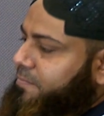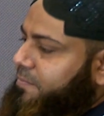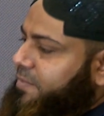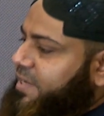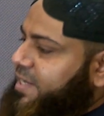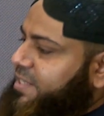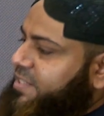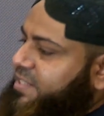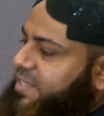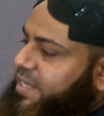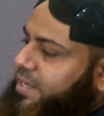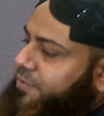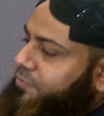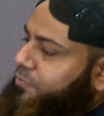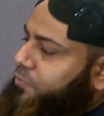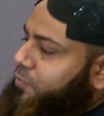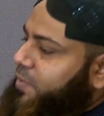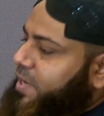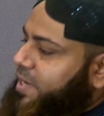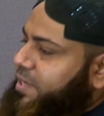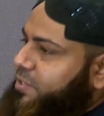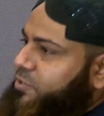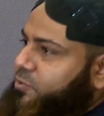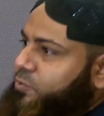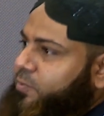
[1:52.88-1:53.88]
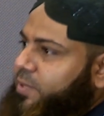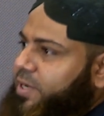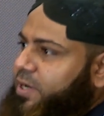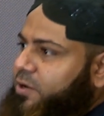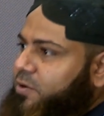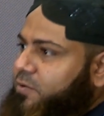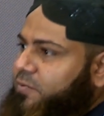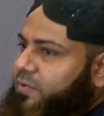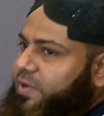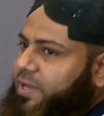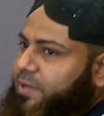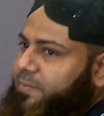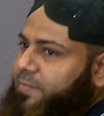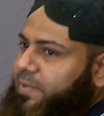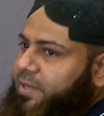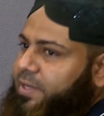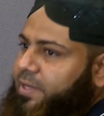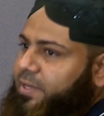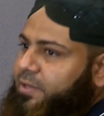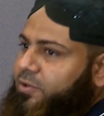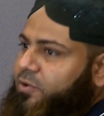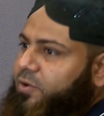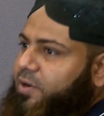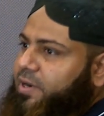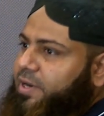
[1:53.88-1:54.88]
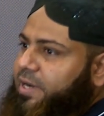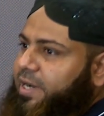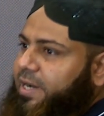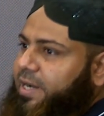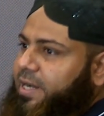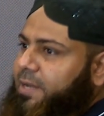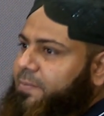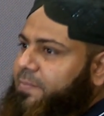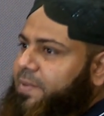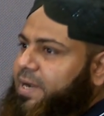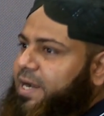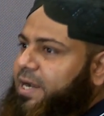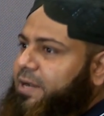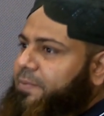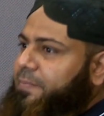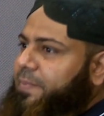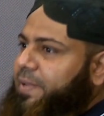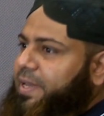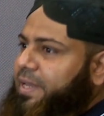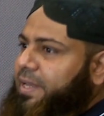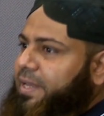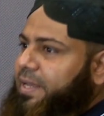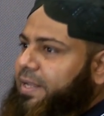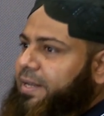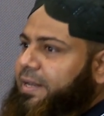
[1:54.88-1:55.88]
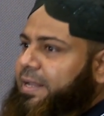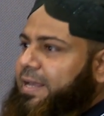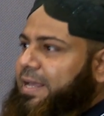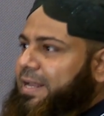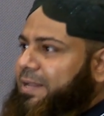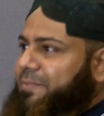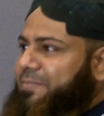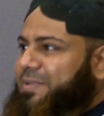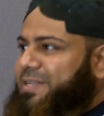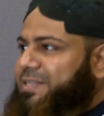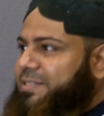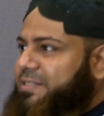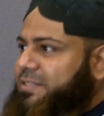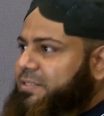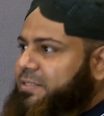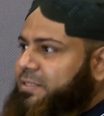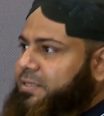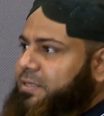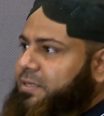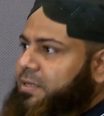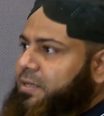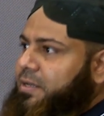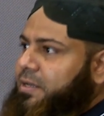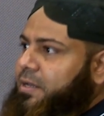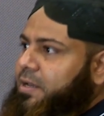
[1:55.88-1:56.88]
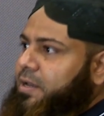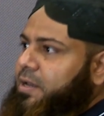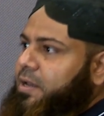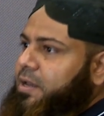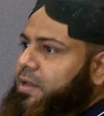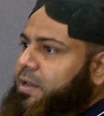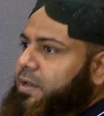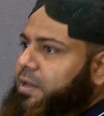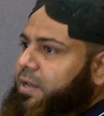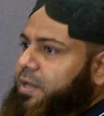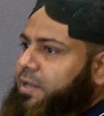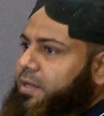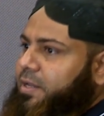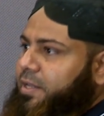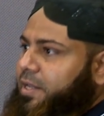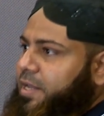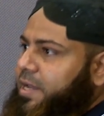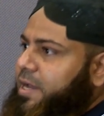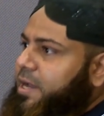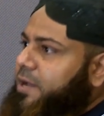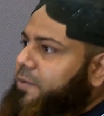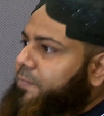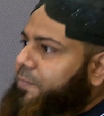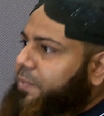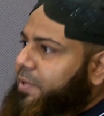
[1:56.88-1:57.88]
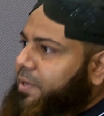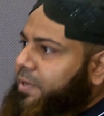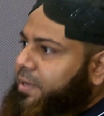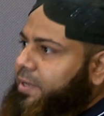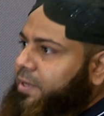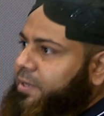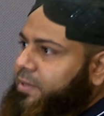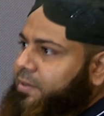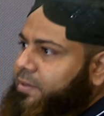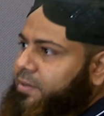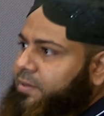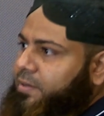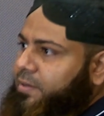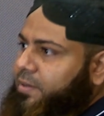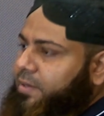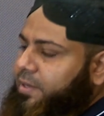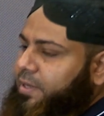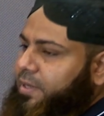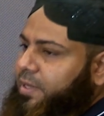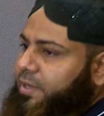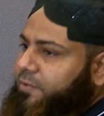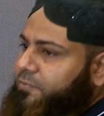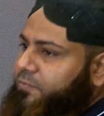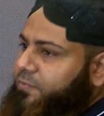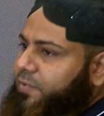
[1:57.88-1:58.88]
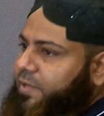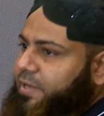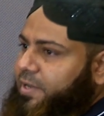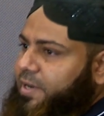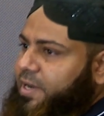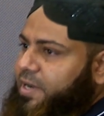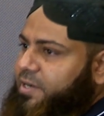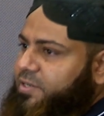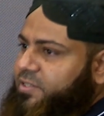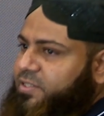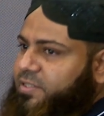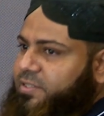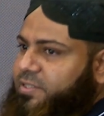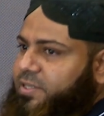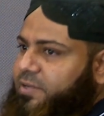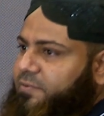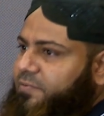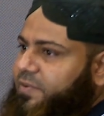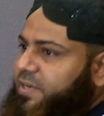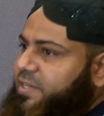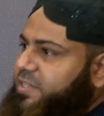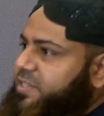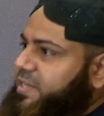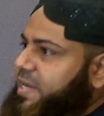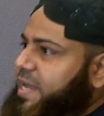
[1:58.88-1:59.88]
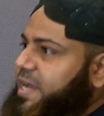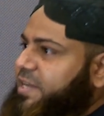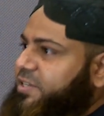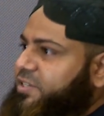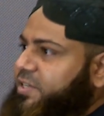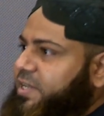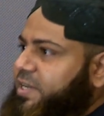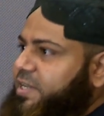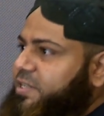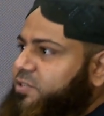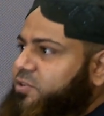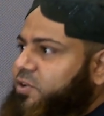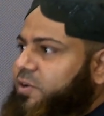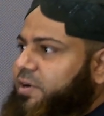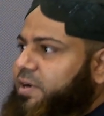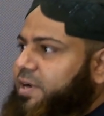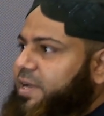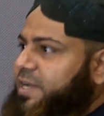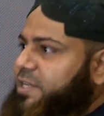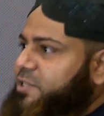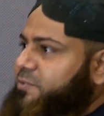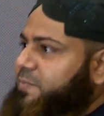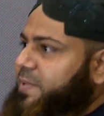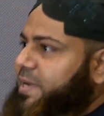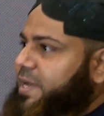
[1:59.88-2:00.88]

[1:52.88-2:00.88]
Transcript: let's say if you are a student of IBA, your data might be in LMS, in ERP, if there are different Slack channels organized